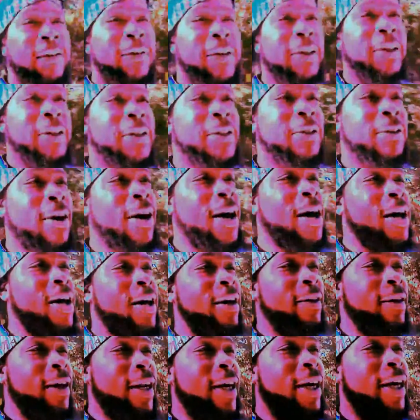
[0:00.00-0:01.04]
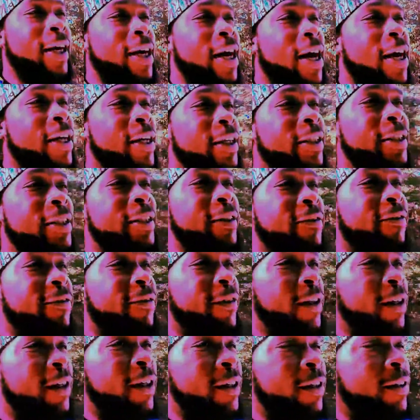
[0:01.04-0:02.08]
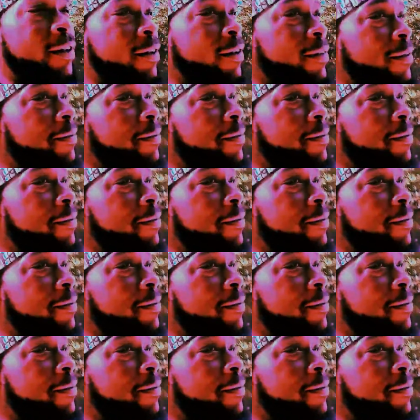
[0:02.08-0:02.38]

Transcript: even describe like how you just feel